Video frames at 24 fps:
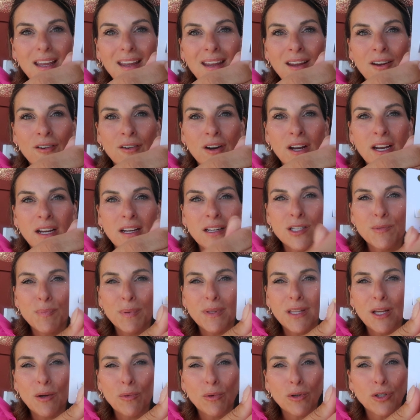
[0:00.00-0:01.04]
earrings,
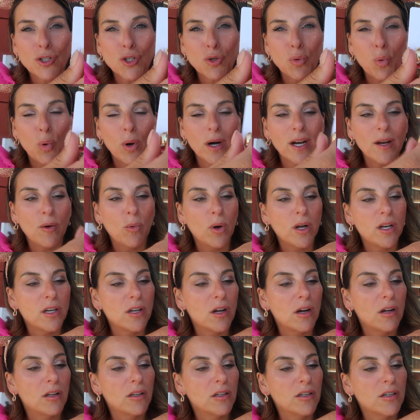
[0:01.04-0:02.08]
but they were
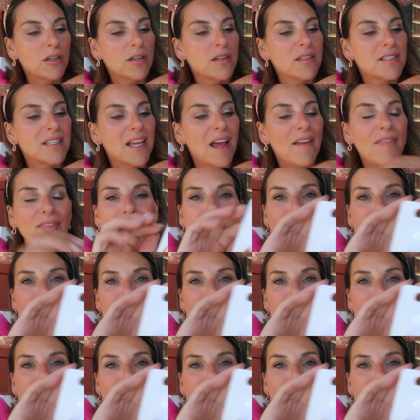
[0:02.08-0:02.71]
$21, and